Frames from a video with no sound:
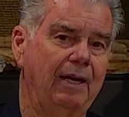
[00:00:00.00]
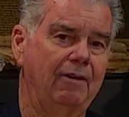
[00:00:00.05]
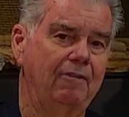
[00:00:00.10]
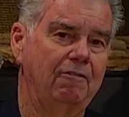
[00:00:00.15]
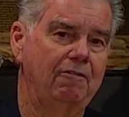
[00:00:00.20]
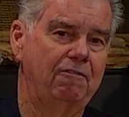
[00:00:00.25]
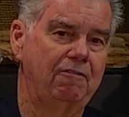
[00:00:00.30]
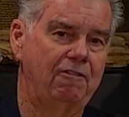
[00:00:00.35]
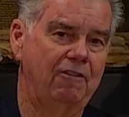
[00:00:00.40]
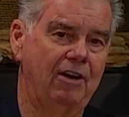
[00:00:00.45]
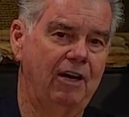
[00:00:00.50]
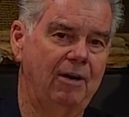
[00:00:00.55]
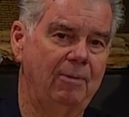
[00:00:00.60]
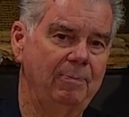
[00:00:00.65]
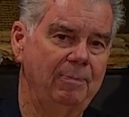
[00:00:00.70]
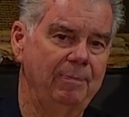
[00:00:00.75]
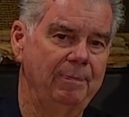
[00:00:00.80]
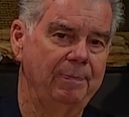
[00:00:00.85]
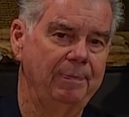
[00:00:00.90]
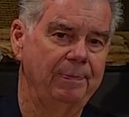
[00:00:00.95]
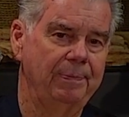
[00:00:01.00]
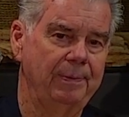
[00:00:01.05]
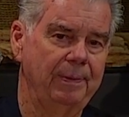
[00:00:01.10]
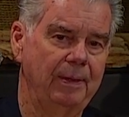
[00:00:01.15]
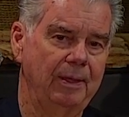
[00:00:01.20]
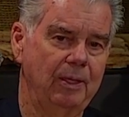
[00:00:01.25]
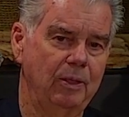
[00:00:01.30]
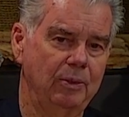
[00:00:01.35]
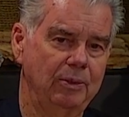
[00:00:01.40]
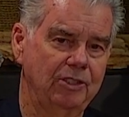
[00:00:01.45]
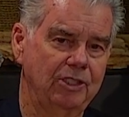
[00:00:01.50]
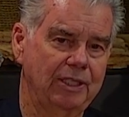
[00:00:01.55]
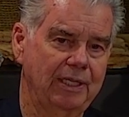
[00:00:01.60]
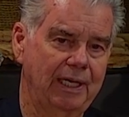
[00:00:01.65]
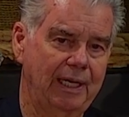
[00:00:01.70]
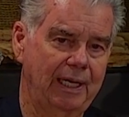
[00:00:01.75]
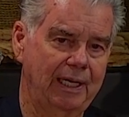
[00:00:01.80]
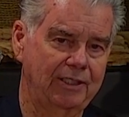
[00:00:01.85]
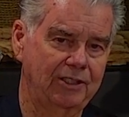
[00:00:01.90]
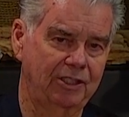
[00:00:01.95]
From those
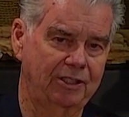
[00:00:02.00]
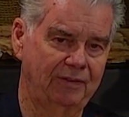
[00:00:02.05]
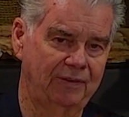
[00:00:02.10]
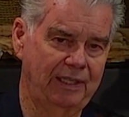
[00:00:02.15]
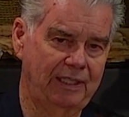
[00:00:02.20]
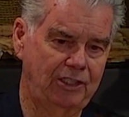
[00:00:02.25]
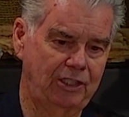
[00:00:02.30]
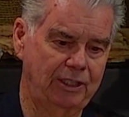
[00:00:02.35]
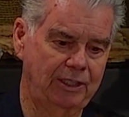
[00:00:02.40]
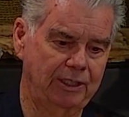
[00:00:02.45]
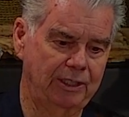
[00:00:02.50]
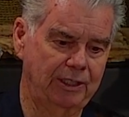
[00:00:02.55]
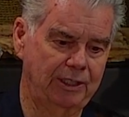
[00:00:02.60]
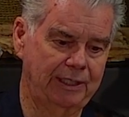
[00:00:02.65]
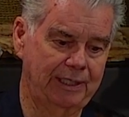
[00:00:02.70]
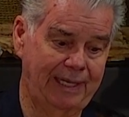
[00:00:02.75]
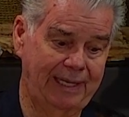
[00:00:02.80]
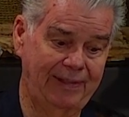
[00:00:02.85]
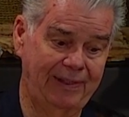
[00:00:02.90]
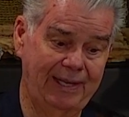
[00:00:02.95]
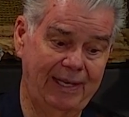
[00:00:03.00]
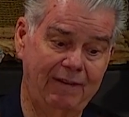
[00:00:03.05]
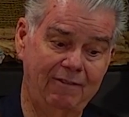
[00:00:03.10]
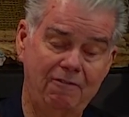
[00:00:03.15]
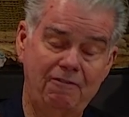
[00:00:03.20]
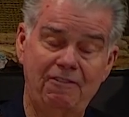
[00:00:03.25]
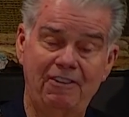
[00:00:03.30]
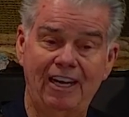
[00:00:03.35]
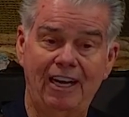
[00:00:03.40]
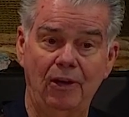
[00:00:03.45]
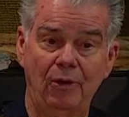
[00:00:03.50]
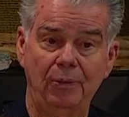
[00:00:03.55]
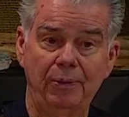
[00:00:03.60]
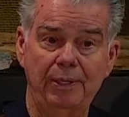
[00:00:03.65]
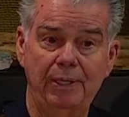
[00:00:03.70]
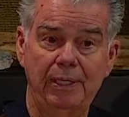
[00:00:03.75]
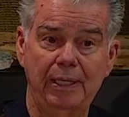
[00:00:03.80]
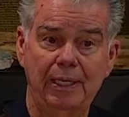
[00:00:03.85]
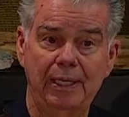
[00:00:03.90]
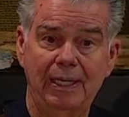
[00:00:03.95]
excavations, they then
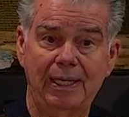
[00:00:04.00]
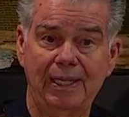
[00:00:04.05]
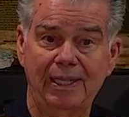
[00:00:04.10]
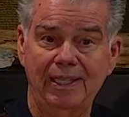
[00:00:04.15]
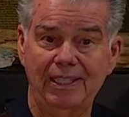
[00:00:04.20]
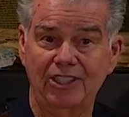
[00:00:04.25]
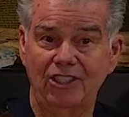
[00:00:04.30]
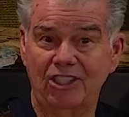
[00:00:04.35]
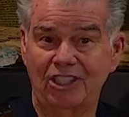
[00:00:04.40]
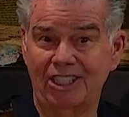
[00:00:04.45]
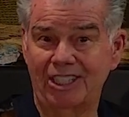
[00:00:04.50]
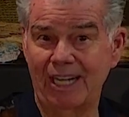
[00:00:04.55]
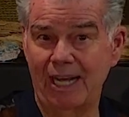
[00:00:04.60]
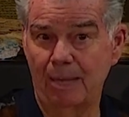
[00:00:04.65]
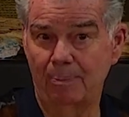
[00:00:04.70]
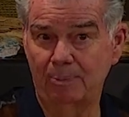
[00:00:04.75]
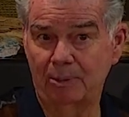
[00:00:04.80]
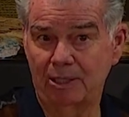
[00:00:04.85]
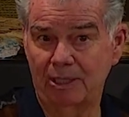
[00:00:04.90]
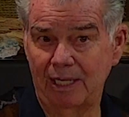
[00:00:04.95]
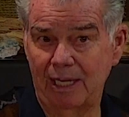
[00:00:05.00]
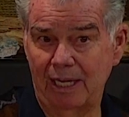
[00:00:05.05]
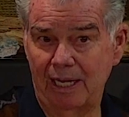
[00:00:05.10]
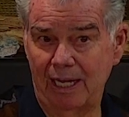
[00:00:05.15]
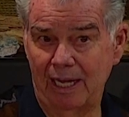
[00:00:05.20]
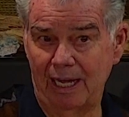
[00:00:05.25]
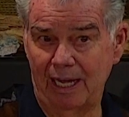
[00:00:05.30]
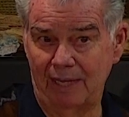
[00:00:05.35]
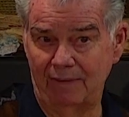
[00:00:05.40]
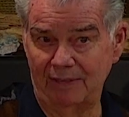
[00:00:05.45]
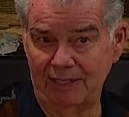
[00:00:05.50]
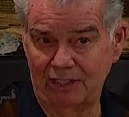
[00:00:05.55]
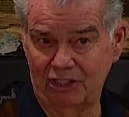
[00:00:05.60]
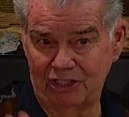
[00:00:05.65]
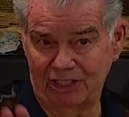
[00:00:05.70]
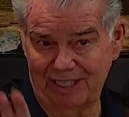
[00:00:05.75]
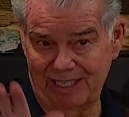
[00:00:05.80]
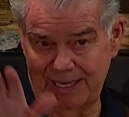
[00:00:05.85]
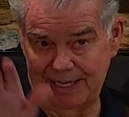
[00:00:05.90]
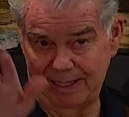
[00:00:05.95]
found the steps of
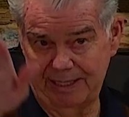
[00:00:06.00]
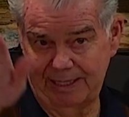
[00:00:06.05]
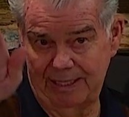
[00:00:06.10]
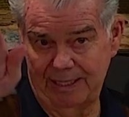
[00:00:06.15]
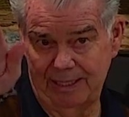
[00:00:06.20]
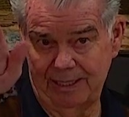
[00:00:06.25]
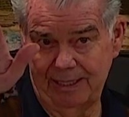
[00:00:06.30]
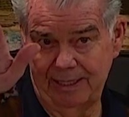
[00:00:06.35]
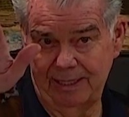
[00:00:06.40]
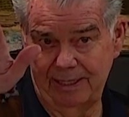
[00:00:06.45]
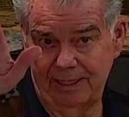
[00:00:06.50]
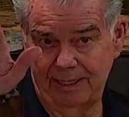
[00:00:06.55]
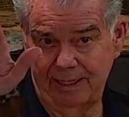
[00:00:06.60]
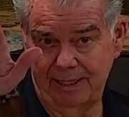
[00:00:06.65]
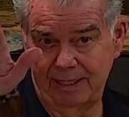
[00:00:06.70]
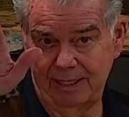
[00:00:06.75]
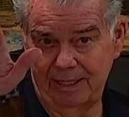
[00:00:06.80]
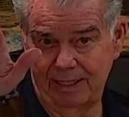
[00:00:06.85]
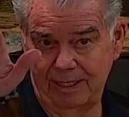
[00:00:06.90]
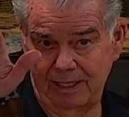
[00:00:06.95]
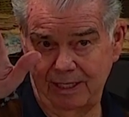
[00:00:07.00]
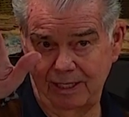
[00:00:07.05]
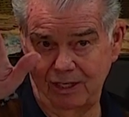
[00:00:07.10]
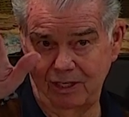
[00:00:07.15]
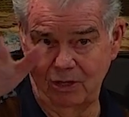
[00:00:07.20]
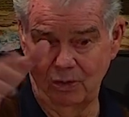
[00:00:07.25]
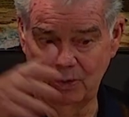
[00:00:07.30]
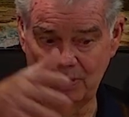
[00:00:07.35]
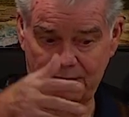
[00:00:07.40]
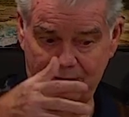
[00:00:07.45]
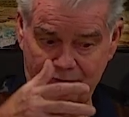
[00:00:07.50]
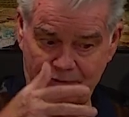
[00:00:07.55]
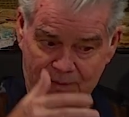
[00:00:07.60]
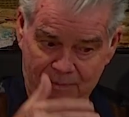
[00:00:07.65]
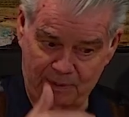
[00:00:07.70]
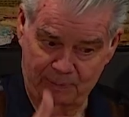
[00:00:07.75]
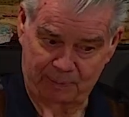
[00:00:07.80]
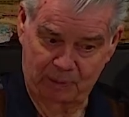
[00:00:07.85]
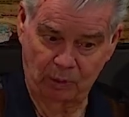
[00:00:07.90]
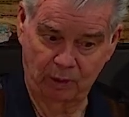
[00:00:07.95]
ascent, going from
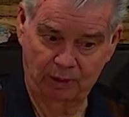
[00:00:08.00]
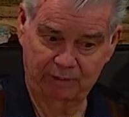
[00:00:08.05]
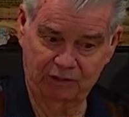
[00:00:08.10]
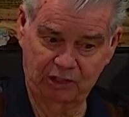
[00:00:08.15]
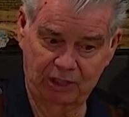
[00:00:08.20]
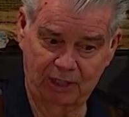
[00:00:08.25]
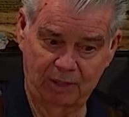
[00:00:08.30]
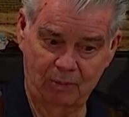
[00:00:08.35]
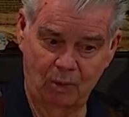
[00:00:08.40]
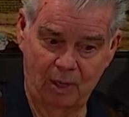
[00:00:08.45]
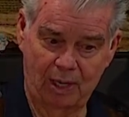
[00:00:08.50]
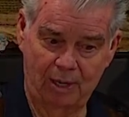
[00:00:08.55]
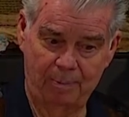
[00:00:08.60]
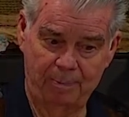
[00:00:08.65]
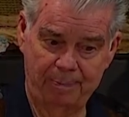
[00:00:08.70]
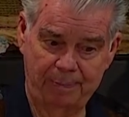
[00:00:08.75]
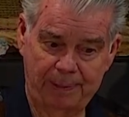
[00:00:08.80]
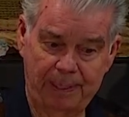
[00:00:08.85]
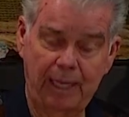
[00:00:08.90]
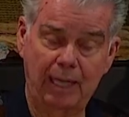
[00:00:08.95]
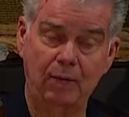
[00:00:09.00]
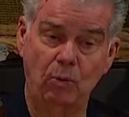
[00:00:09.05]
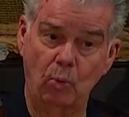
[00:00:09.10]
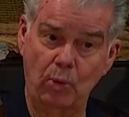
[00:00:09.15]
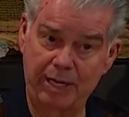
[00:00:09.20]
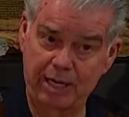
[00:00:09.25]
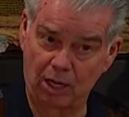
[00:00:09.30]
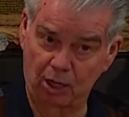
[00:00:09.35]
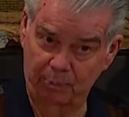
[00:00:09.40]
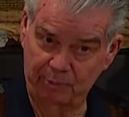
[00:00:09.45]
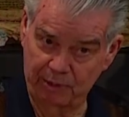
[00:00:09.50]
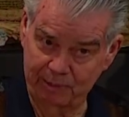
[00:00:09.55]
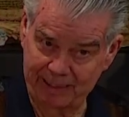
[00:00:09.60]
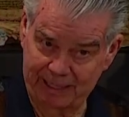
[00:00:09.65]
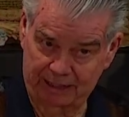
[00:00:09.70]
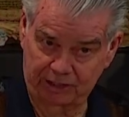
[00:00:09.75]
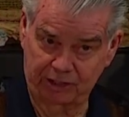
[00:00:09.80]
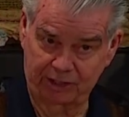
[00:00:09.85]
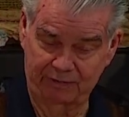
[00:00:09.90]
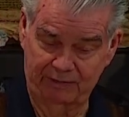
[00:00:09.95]
the pool of Siloam, and we helped them
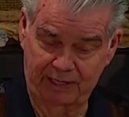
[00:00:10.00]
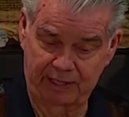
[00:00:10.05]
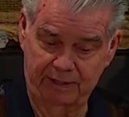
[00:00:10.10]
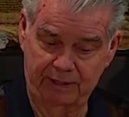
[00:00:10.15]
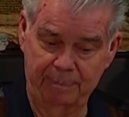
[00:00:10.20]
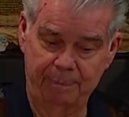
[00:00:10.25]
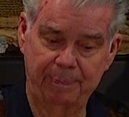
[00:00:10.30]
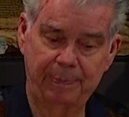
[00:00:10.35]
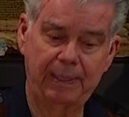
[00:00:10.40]
excavate them,